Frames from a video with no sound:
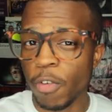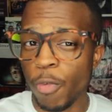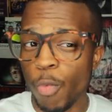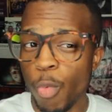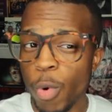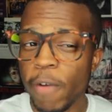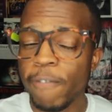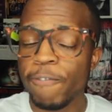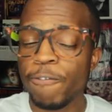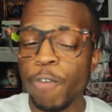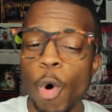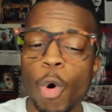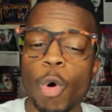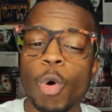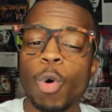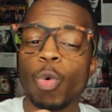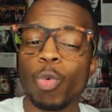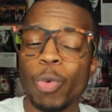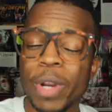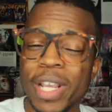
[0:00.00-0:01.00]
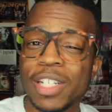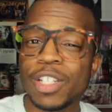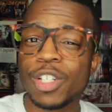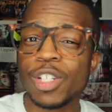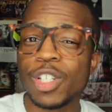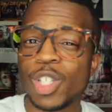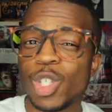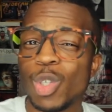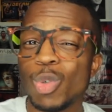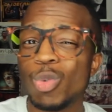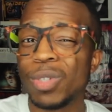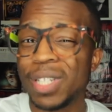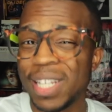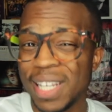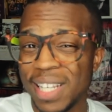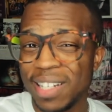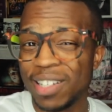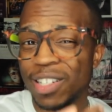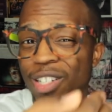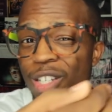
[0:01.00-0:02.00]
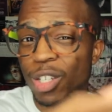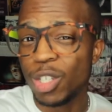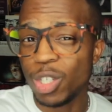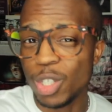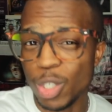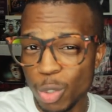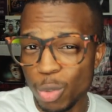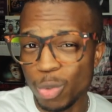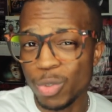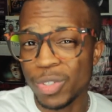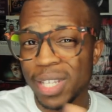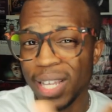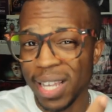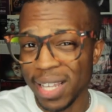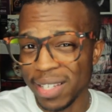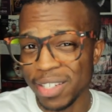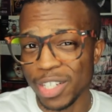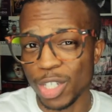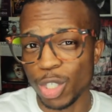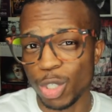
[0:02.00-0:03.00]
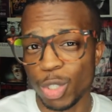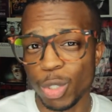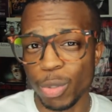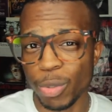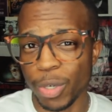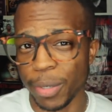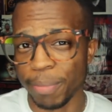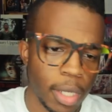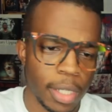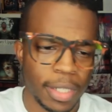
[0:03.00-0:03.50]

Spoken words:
of what focal ranges you tend to use as a shooter.